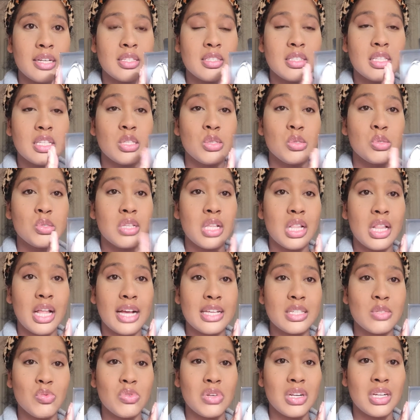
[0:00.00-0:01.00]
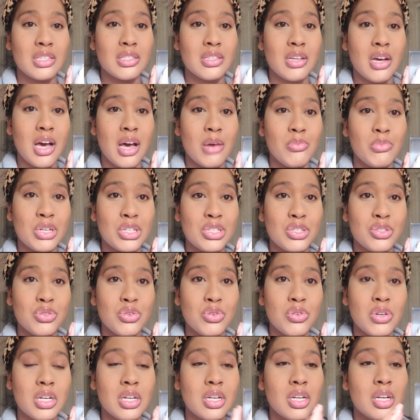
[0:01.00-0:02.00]
this was the last one I saw at my
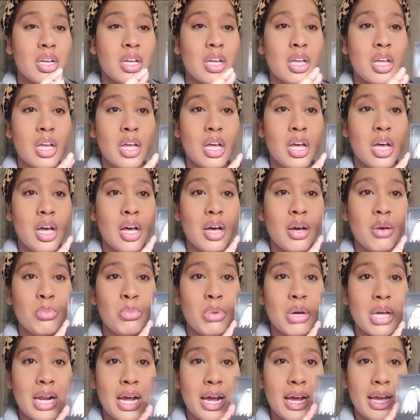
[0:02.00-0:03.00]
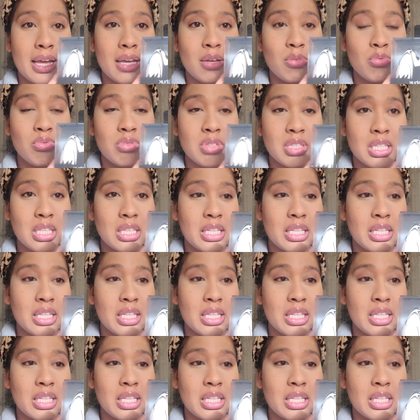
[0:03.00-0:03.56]
store, but I really